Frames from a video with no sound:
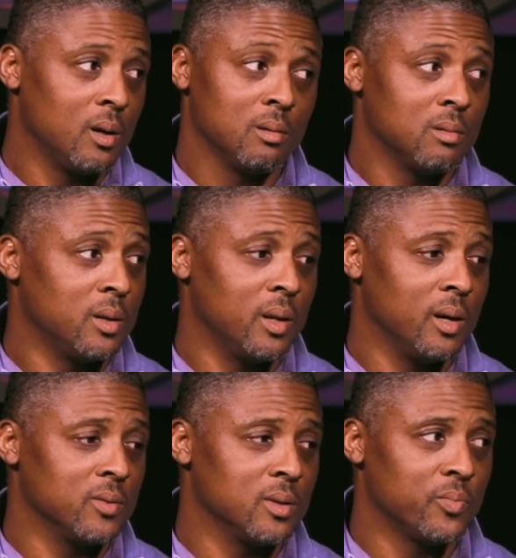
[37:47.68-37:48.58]
Oh,
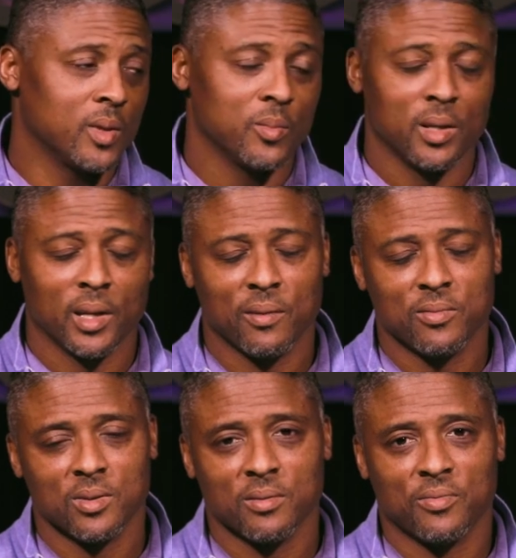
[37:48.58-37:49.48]
never. I mean,
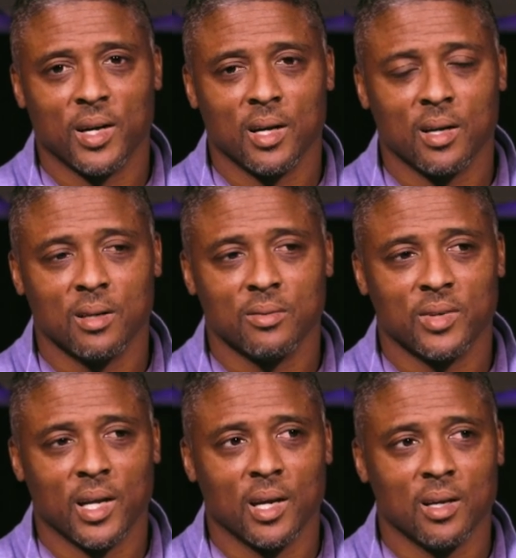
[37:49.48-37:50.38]
not for a
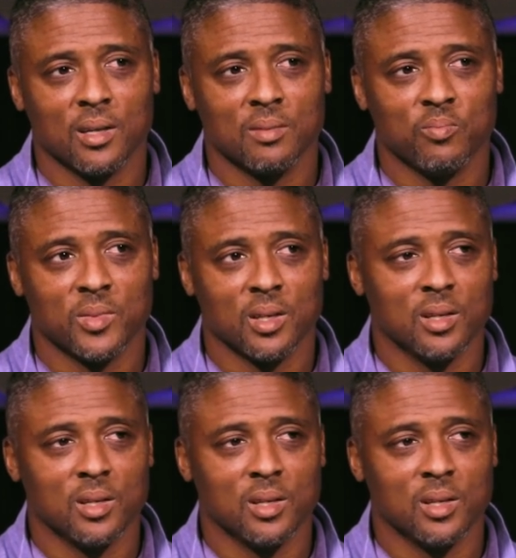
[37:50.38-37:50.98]
5'9",